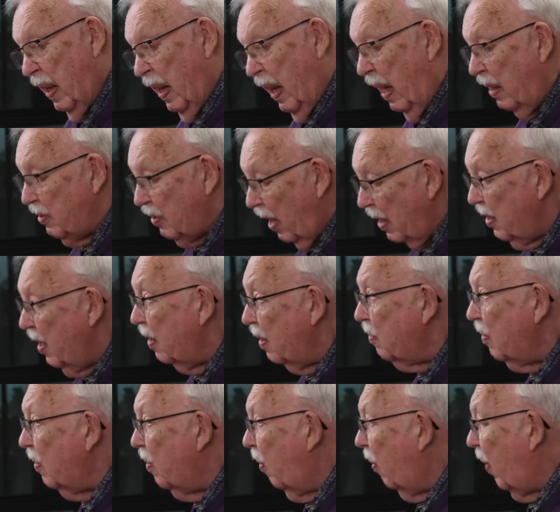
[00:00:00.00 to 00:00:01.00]
As I
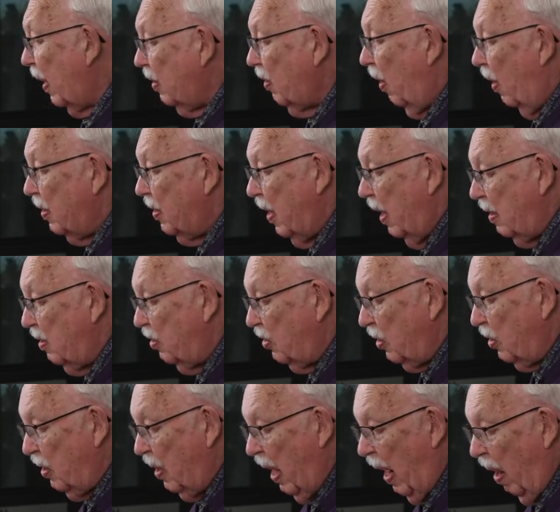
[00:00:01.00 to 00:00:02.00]
direct our
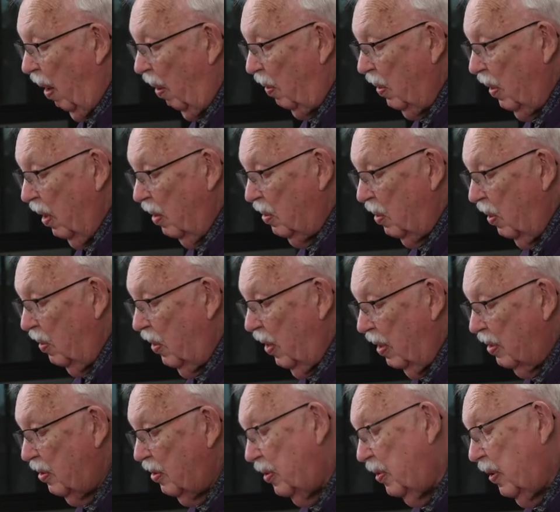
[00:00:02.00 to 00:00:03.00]
attention now to
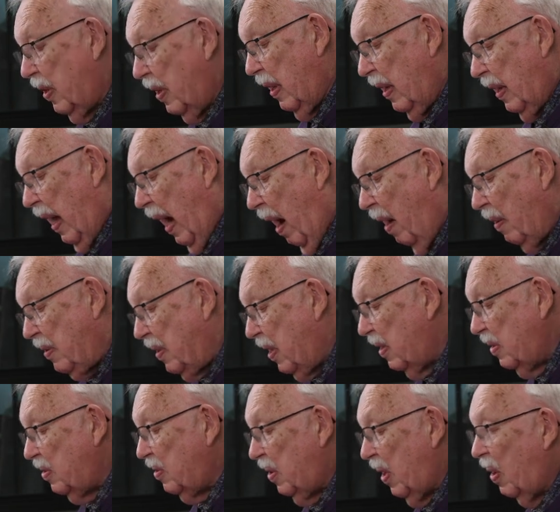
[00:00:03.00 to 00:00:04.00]
this
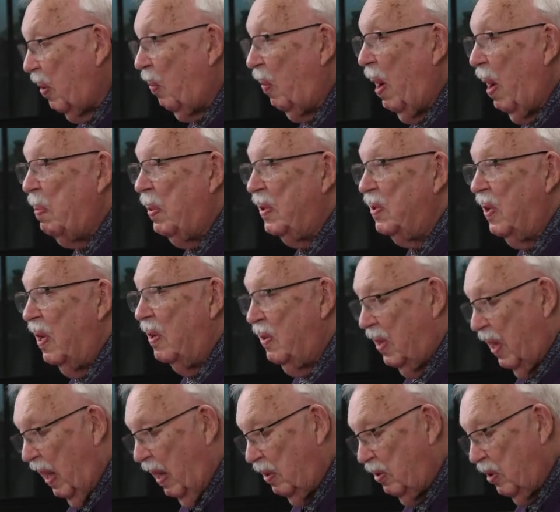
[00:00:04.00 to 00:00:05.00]
artistic
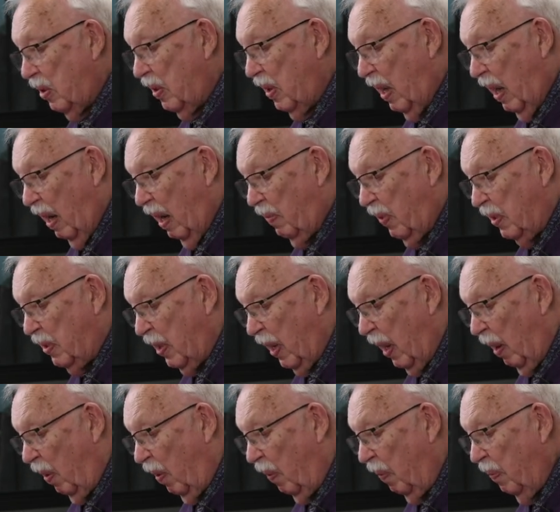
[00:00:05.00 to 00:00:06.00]
representation of a
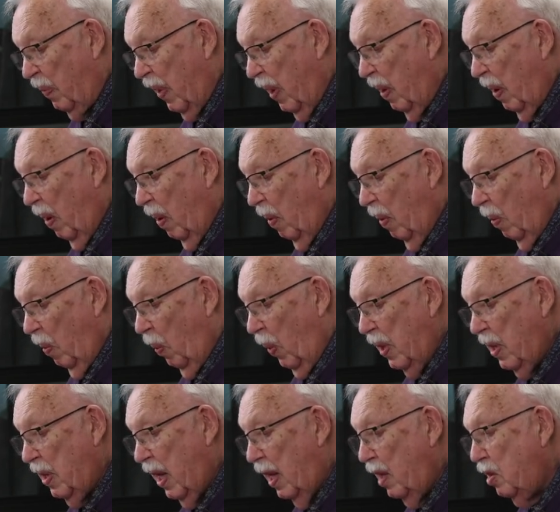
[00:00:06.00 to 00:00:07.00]
tell, we
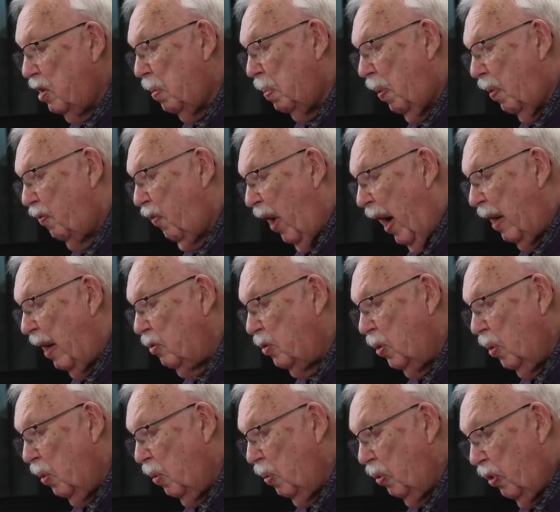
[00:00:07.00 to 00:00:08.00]
need to provide
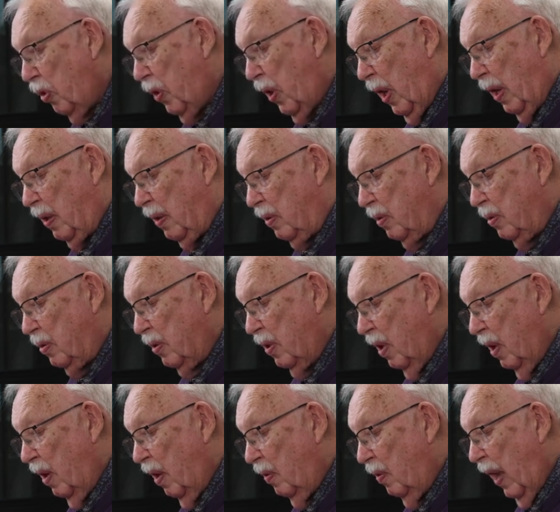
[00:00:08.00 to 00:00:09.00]
two things
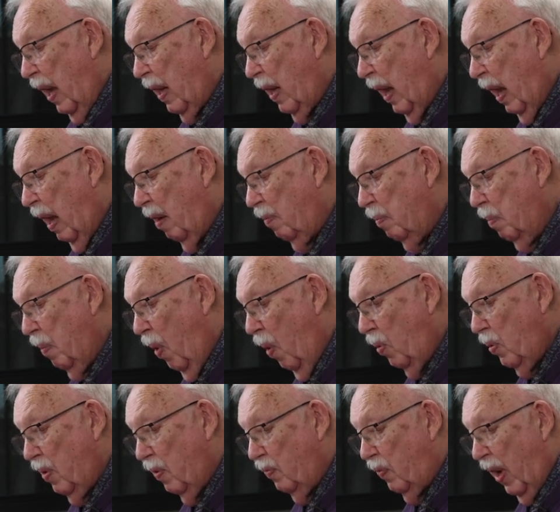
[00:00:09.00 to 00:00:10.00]
that have
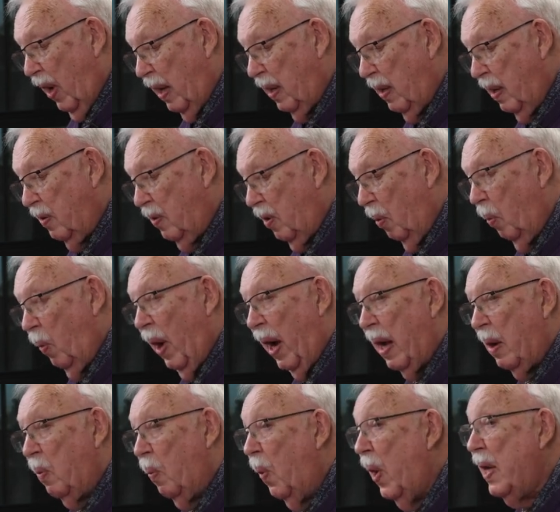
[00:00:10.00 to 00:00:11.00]
motivated the
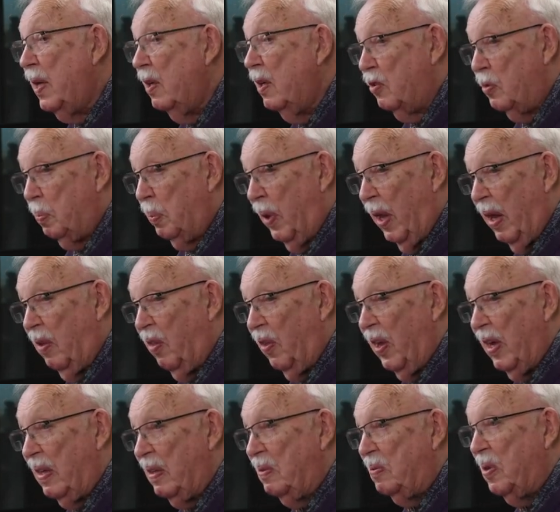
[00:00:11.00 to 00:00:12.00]
way we display
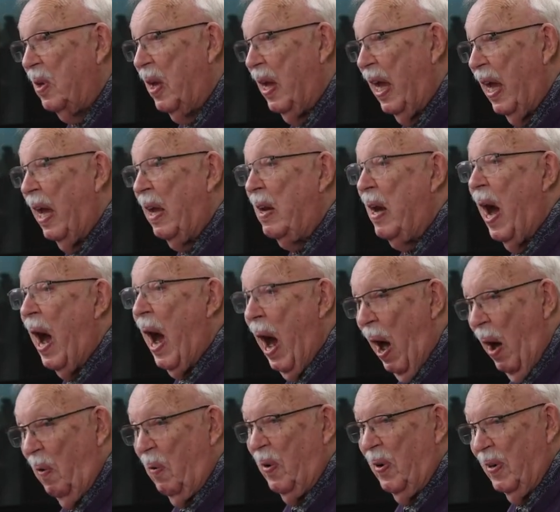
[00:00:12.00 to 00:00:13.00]
things in
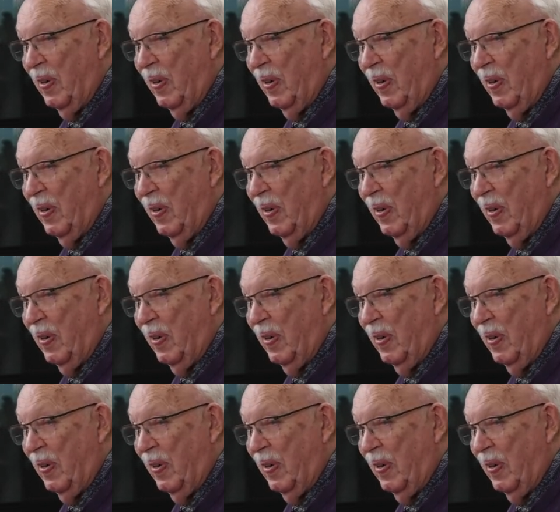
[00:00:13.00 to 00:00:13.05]
our